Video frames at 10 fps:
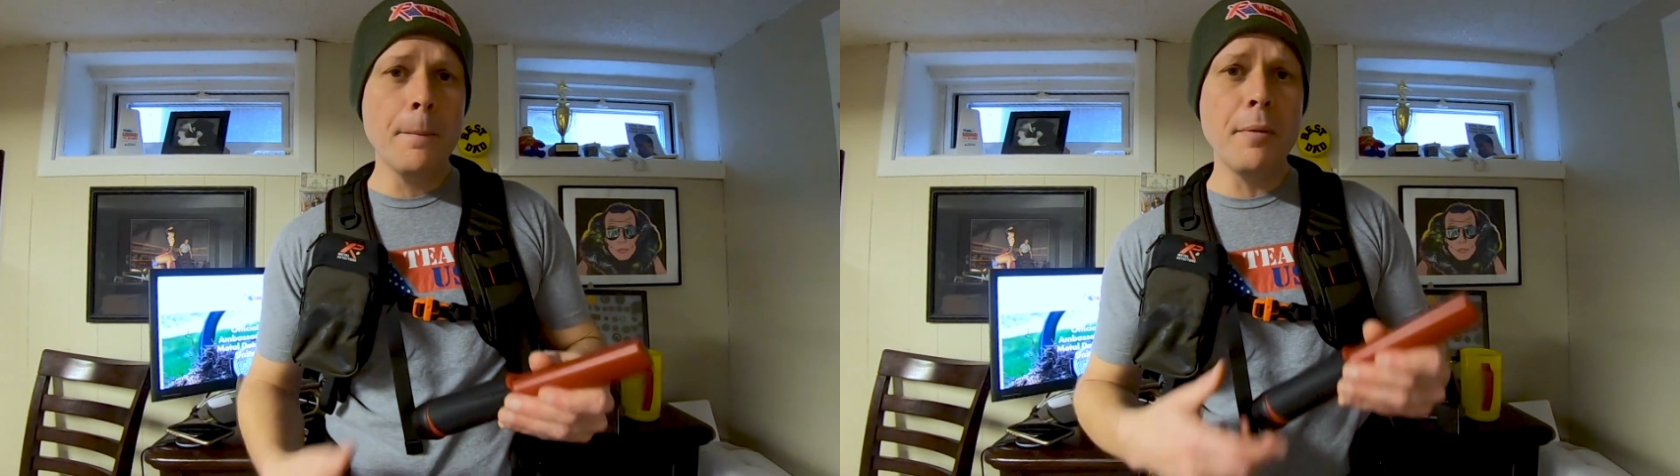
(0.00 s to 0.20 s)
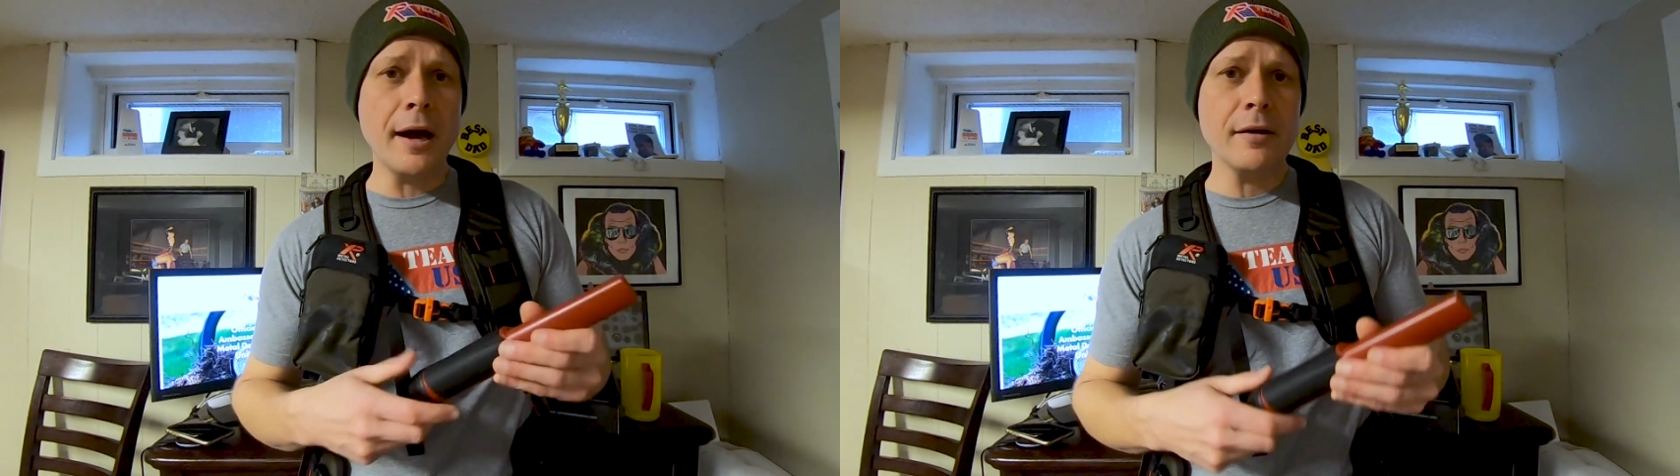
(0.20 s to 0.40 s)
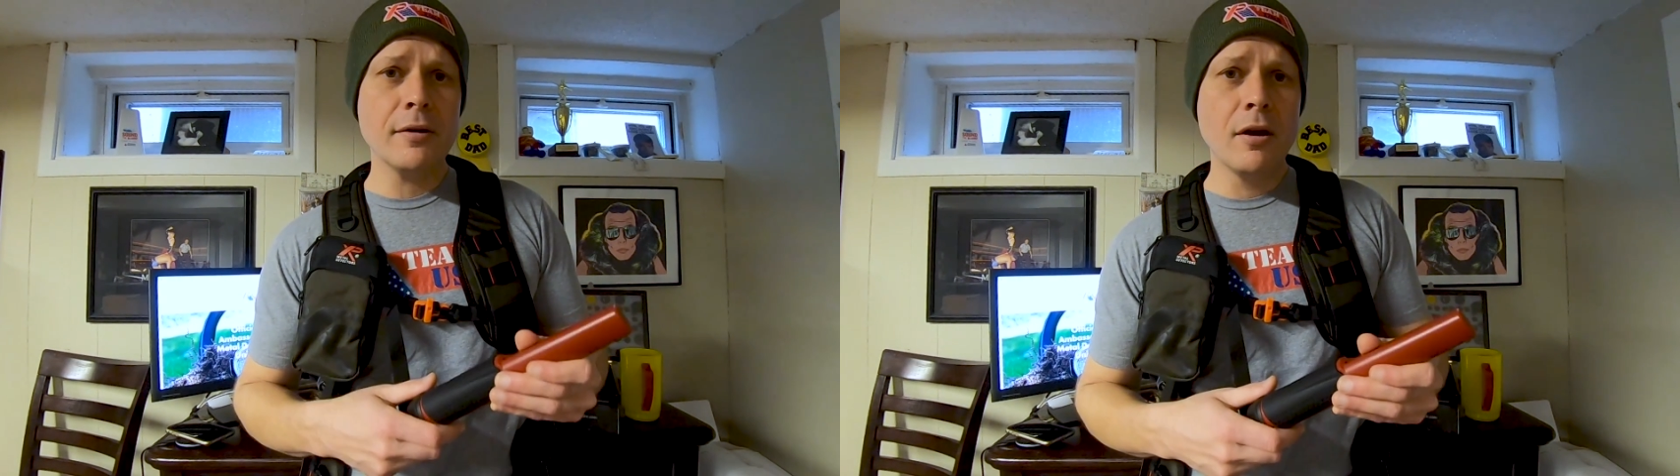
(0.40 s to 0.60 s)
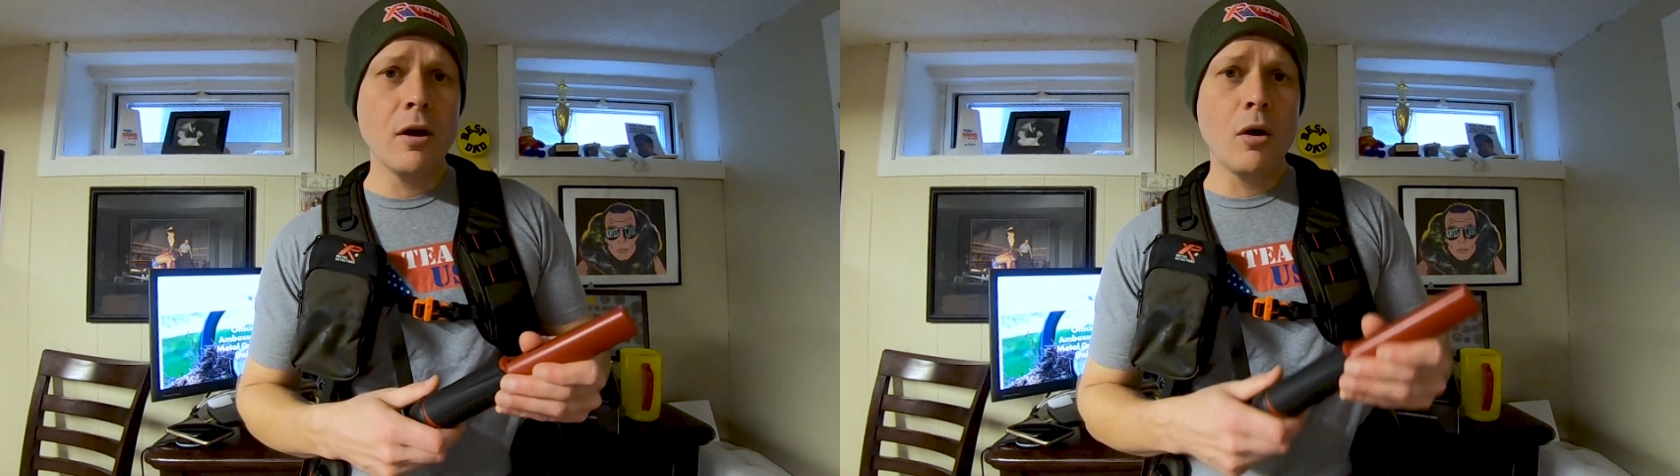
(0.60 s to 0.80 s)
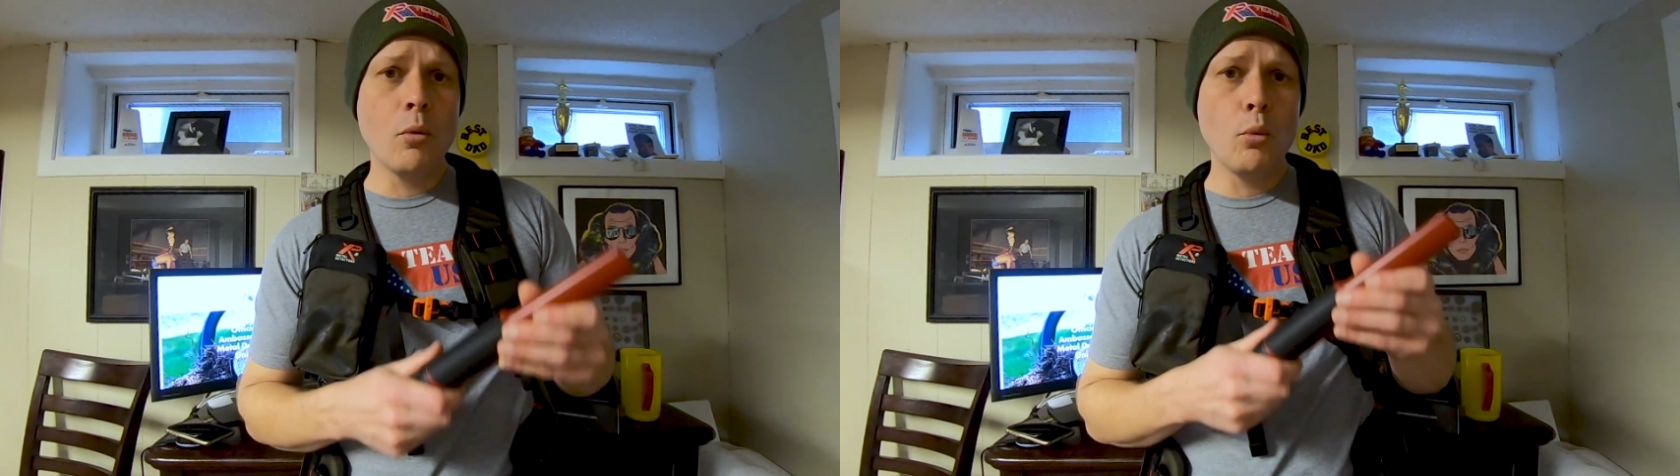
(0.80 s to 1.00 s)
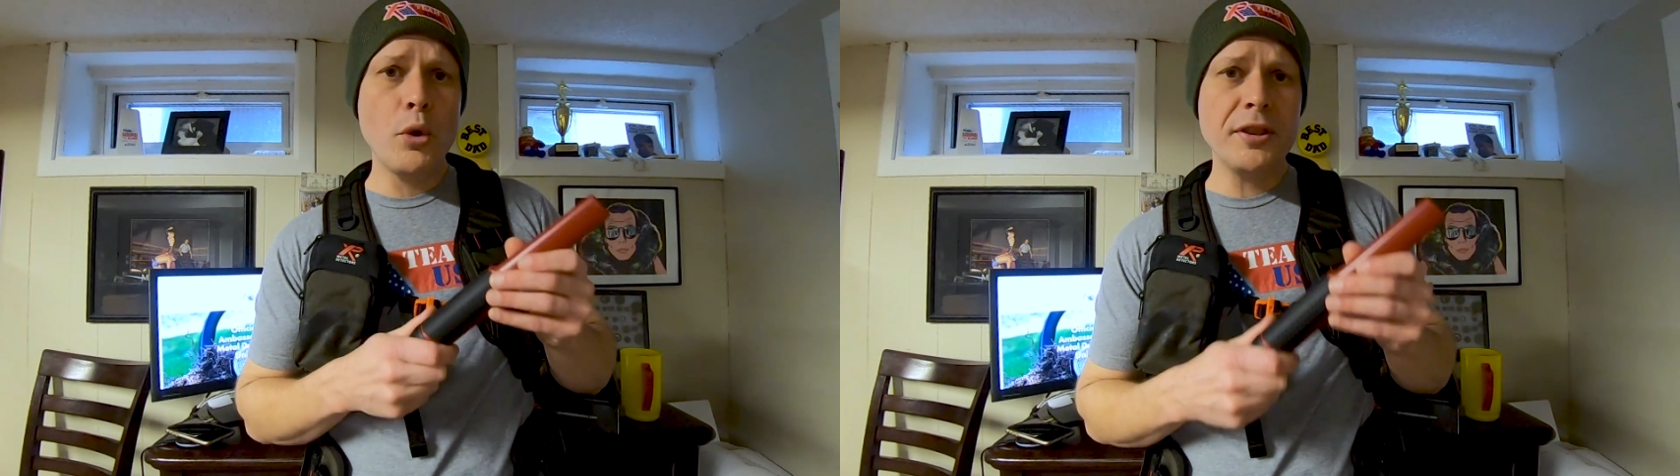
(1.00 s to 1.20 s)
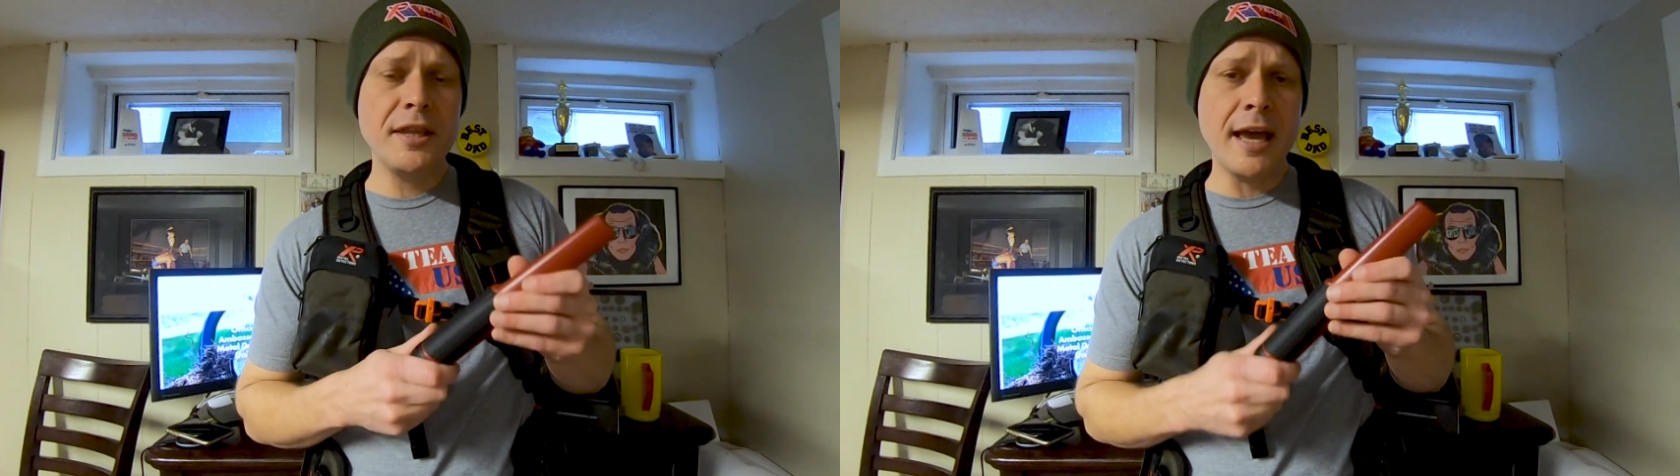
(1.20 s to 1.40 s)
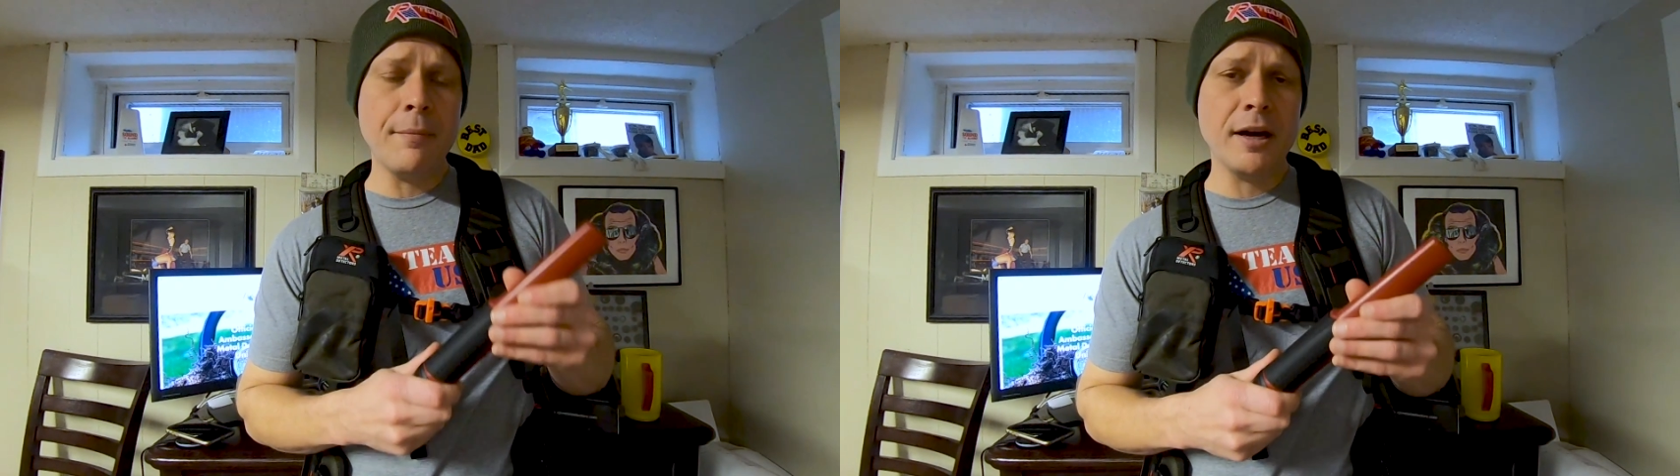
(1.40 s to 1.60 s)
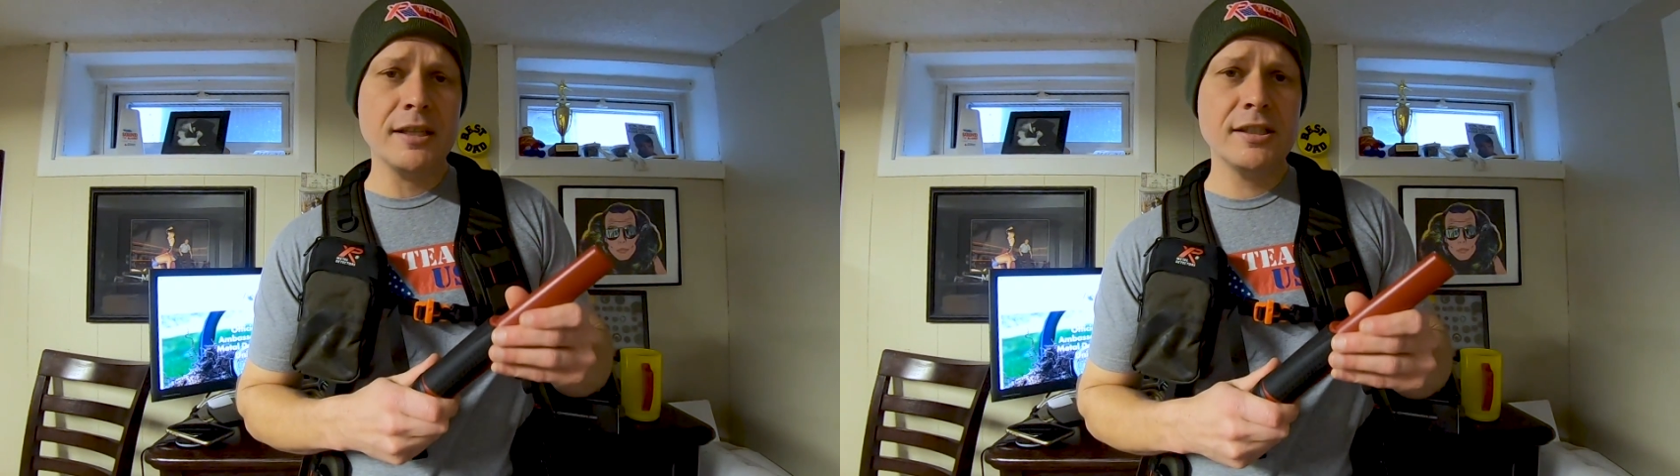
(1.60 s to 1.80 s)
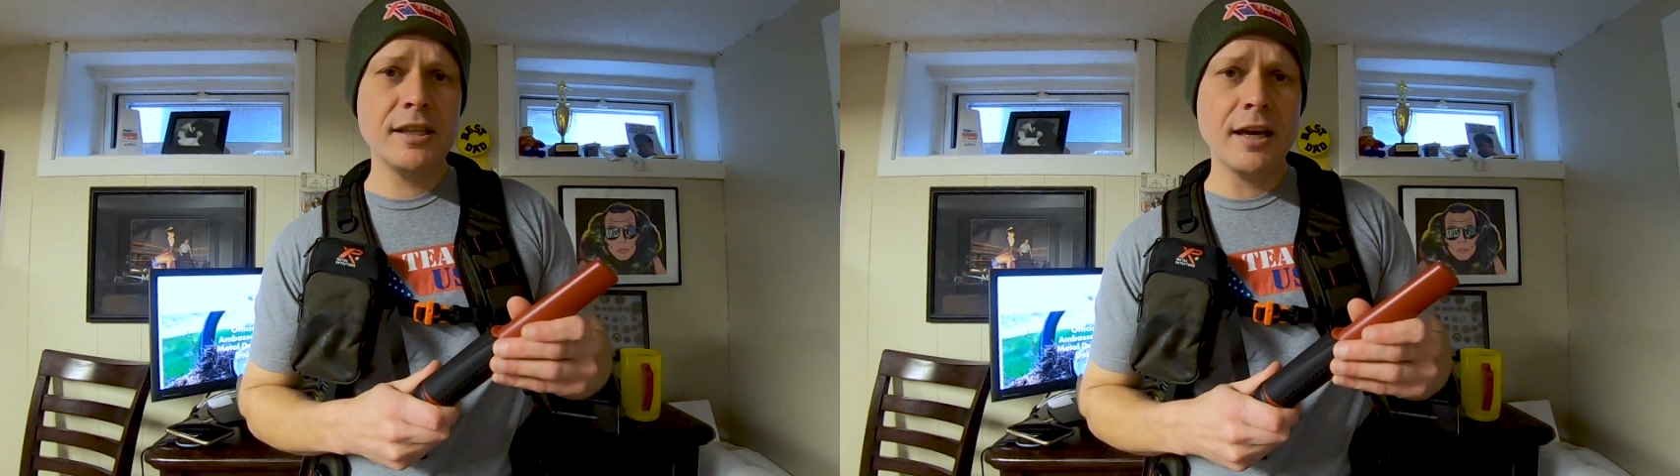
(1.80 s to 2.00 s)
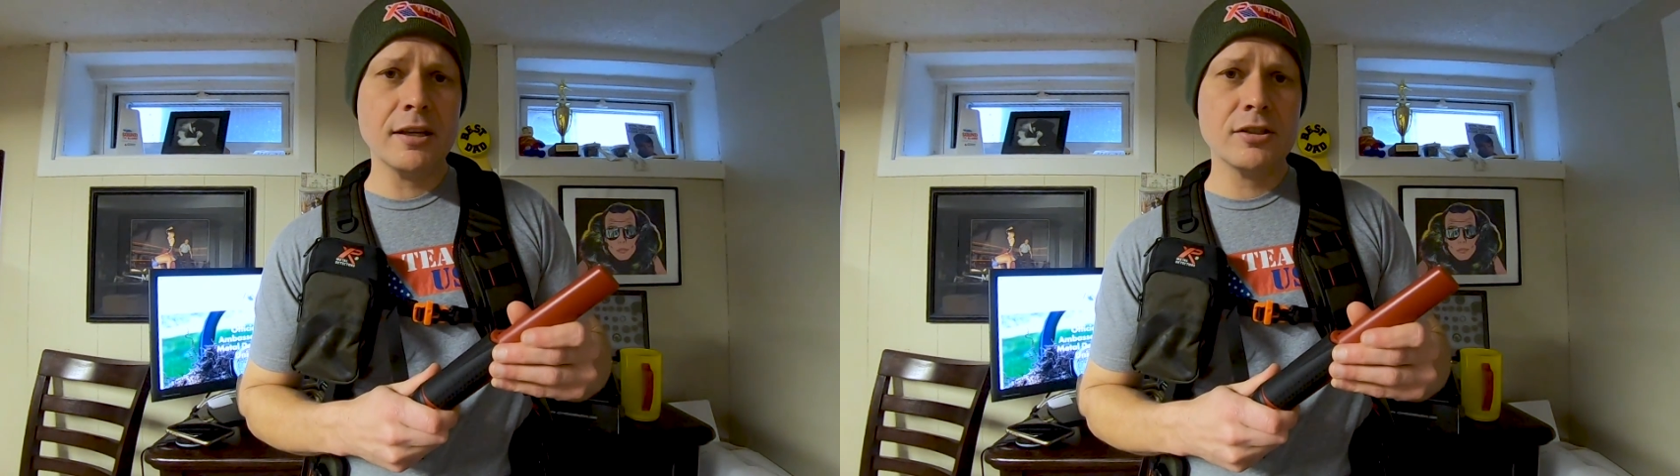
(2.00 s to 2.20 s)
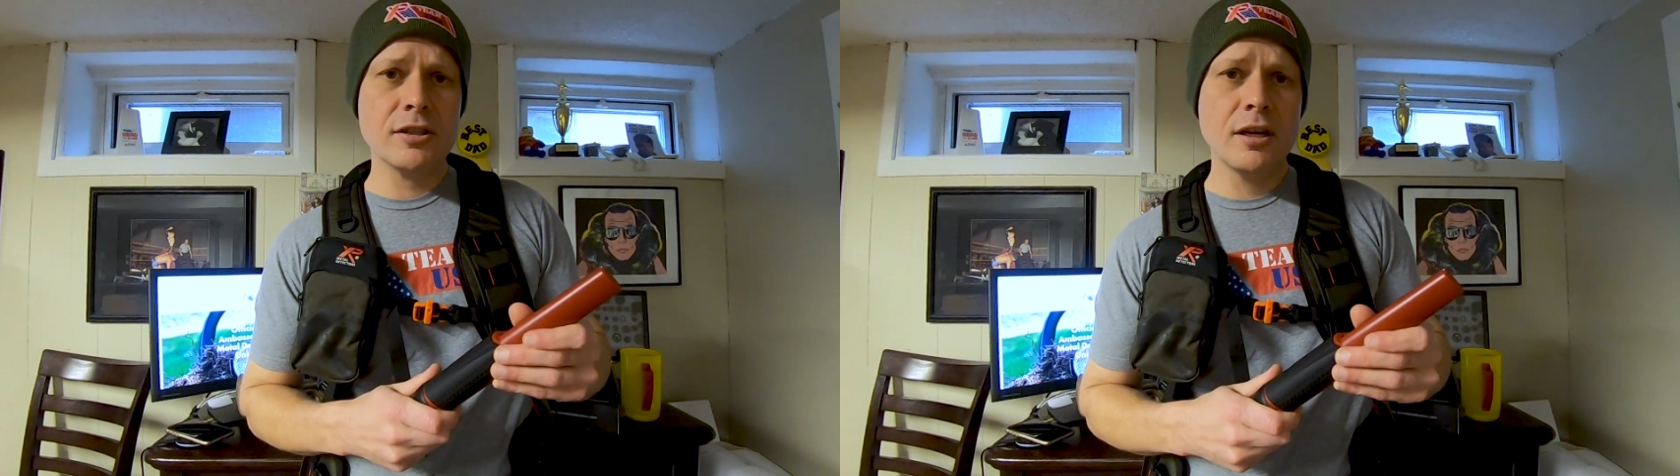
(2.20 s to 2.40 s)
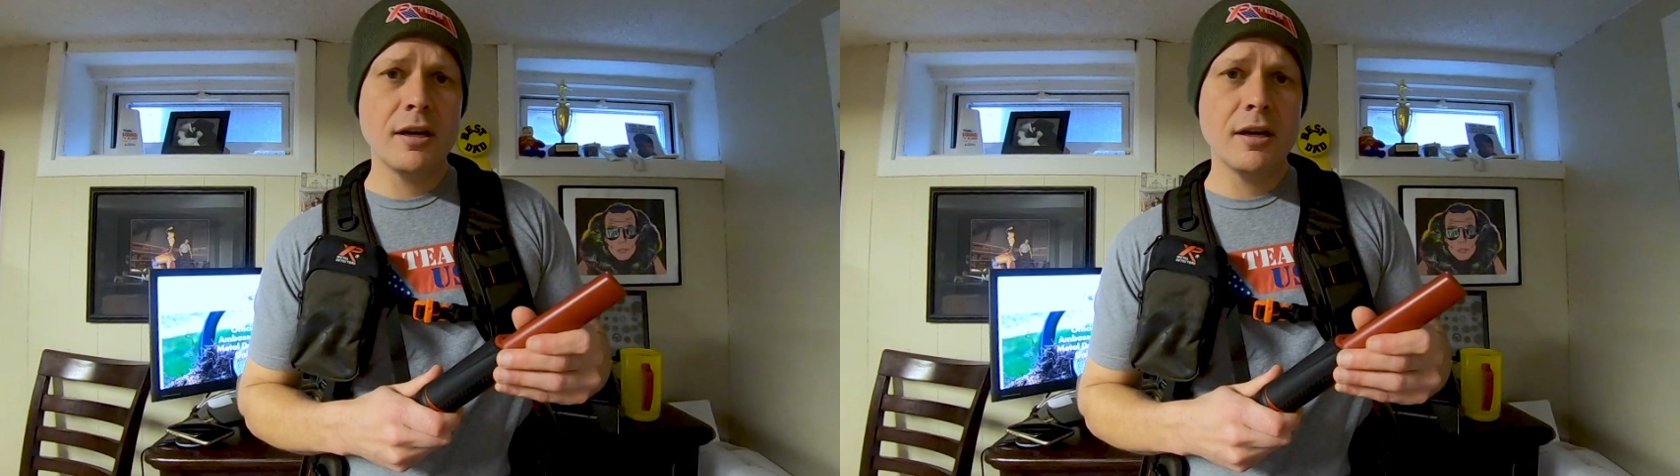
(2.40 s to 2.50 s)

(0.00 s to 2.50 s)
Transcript: But with the MI6,